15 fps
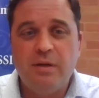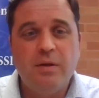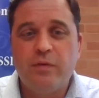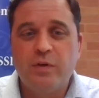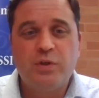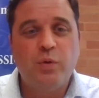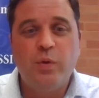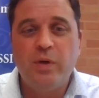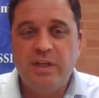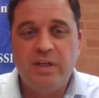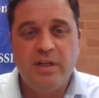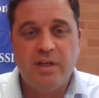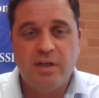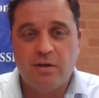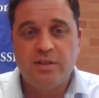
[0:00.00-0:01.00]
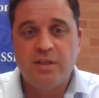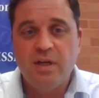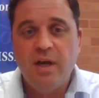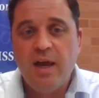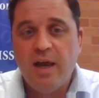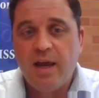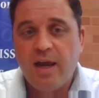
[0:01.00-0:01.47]
over 20 years,
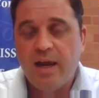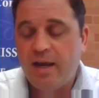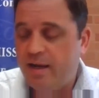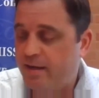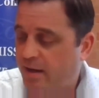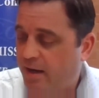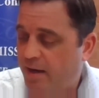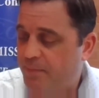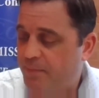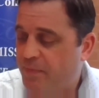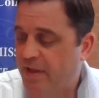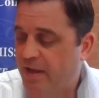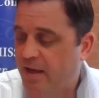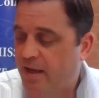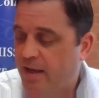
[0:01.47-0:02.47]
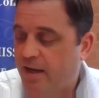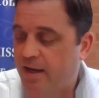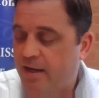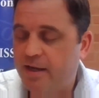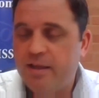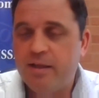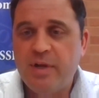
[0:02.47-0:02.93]
and
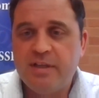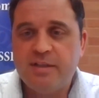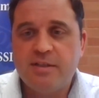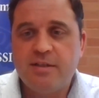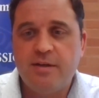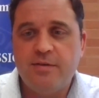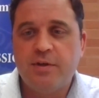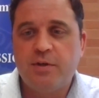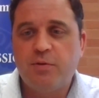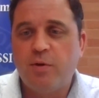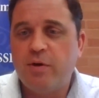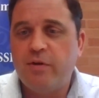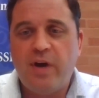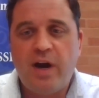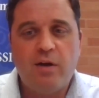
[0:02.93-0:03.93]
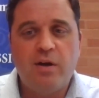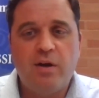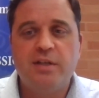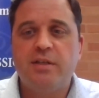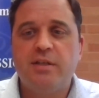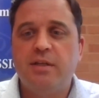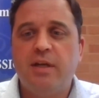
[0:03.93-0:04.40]
in the midst of the
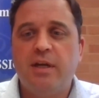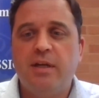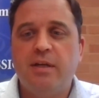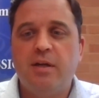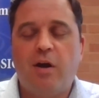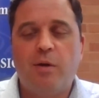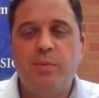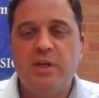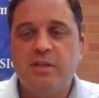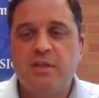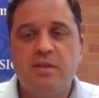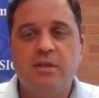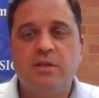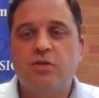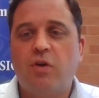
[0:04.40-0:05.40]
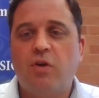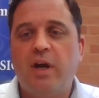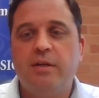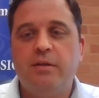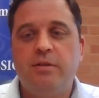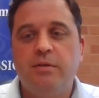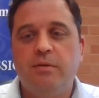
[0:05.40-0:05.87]
coronavirus and our businesses
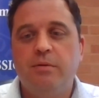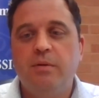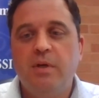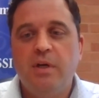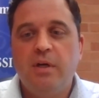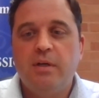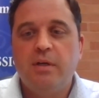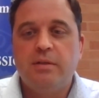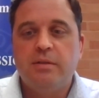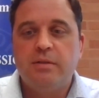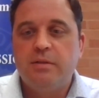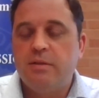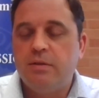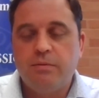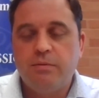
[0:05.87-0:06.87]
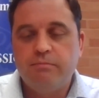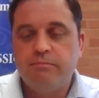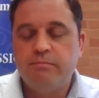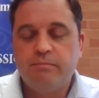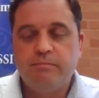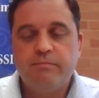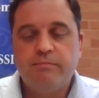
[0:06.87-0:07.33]
trying to
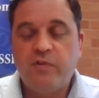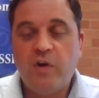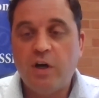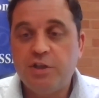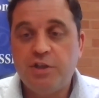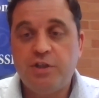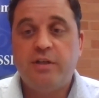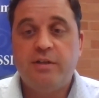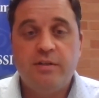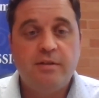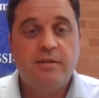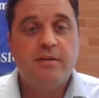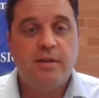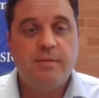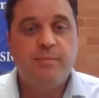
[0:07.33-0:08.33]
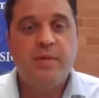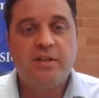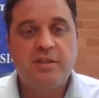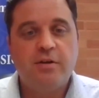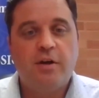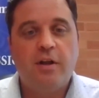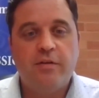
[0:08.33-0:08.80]
function
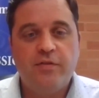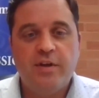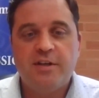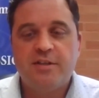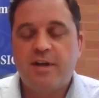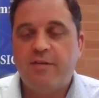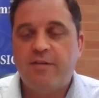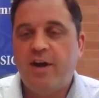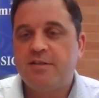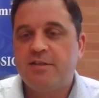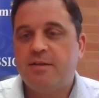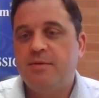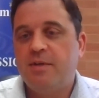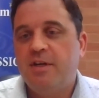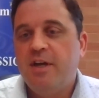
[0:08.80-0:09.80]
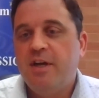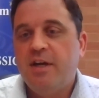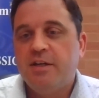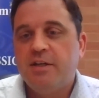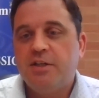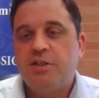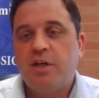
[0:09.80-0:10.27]
amidst all of this, I've asked him to
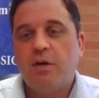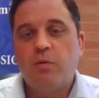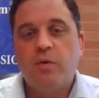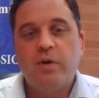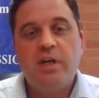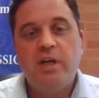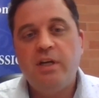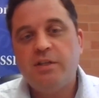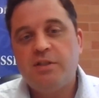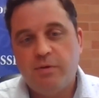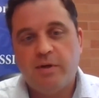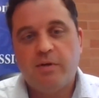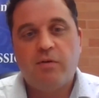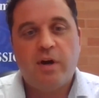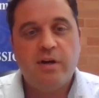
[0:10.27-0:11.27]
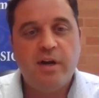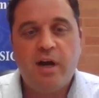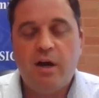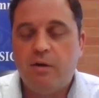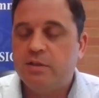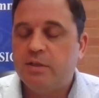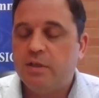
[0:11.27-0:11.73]
share what he's doing right
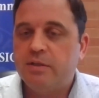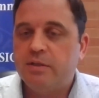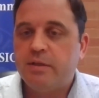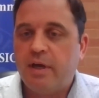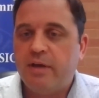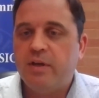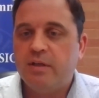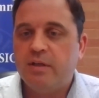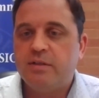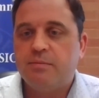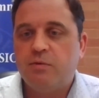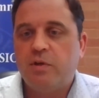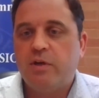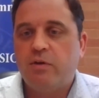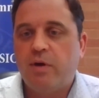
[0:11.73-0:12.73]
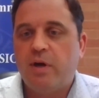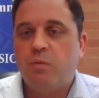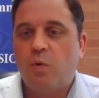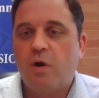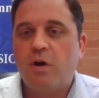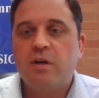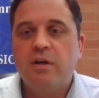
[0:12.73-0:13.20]
now. I think it's some really great
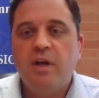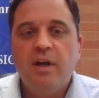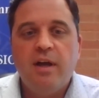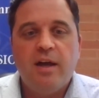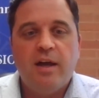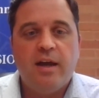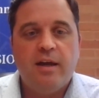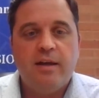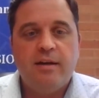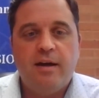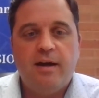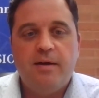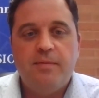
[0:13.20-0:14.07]
work. And